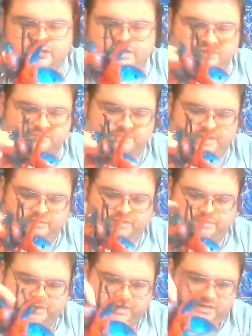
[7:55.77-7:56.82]
his back
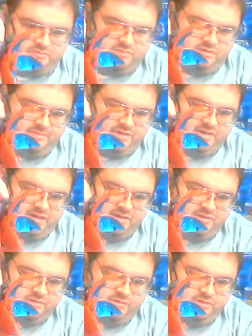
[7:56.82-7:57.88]
right behind his robot mode head,
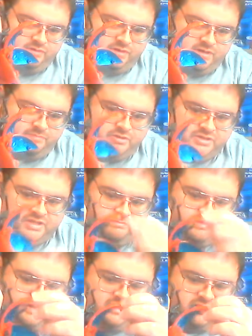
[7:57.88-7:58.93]
and so you'd push that
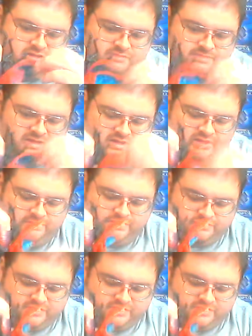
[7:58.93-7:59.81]
button and the spinning gimmick was